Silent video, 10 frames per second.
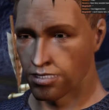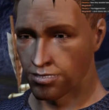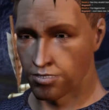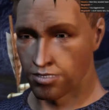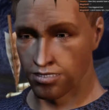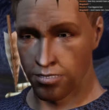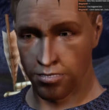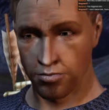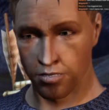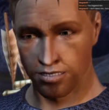Let's see,
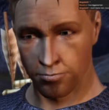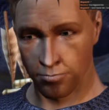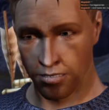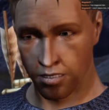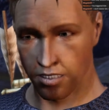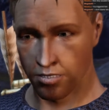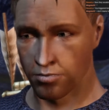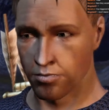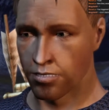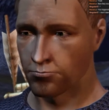how do I explain
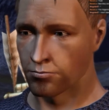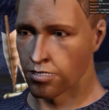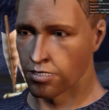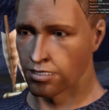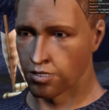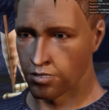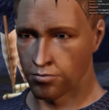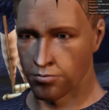this? I'm a bastard.